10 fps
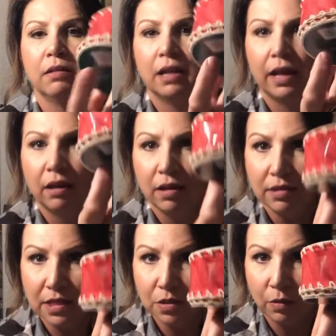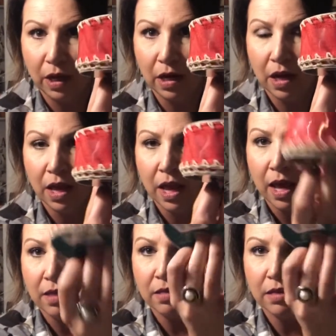then I got this one.
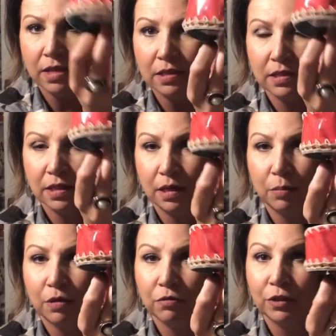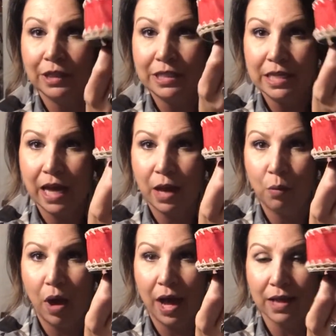This is gonna be for a
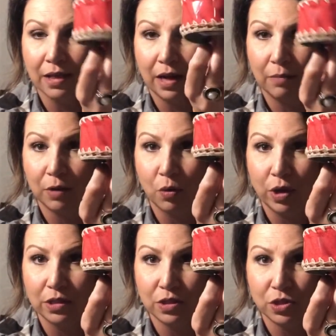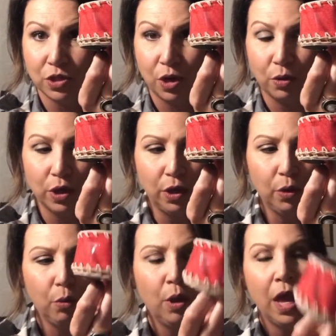DIY that I'm going to show
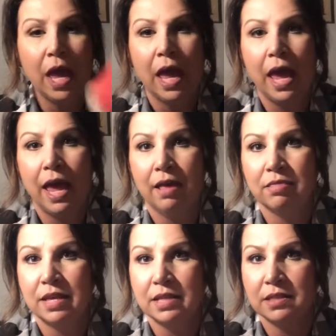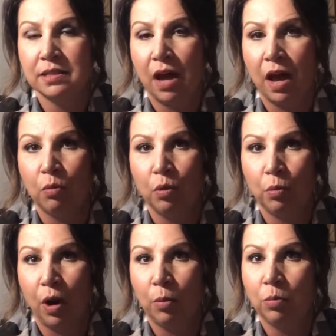you. And this I will
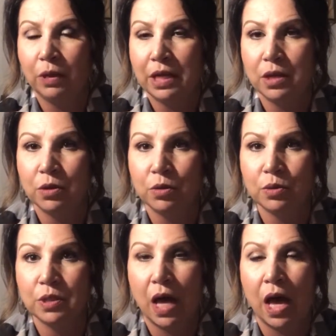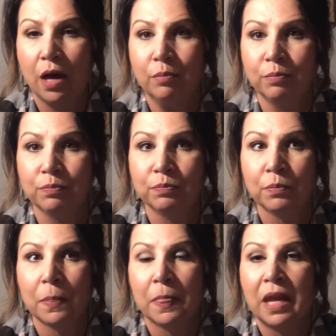probably use um,
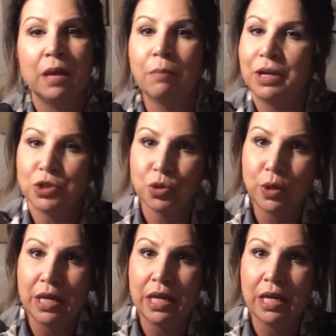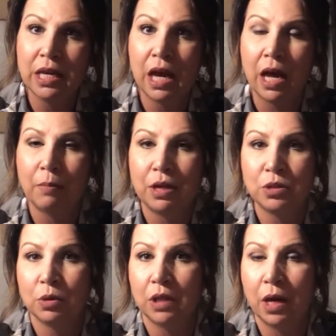in my tree. Um, I
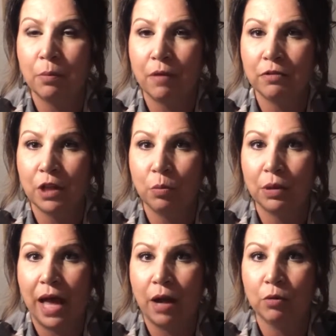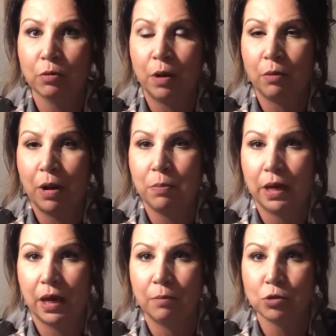do a lot of buffalo plaid with my red
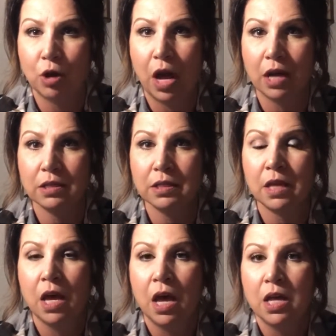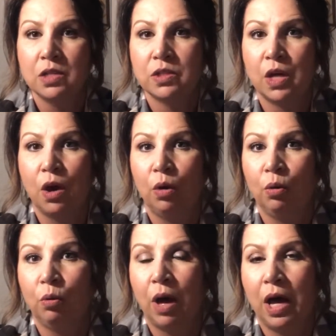pickup trucks.
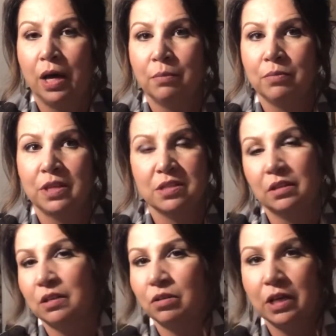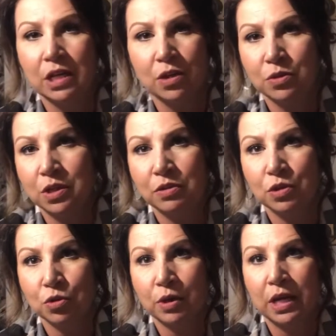So um, this will either get used in the
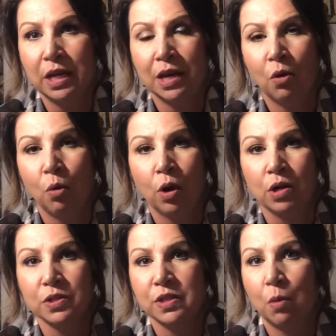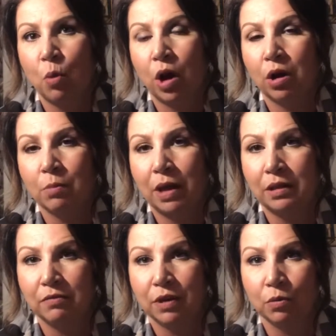tree or somewhere in my
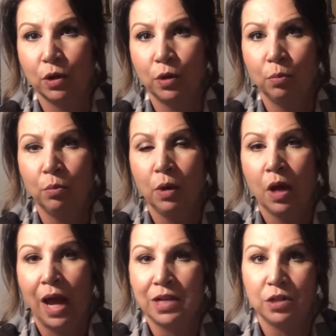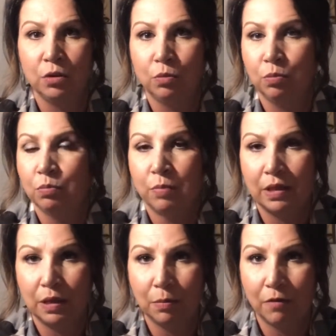living room. I do
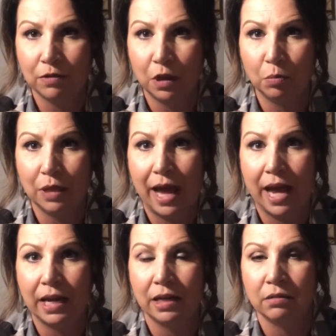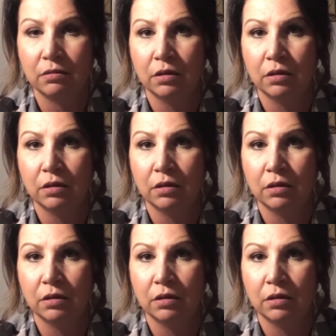mainly buffalo plaid and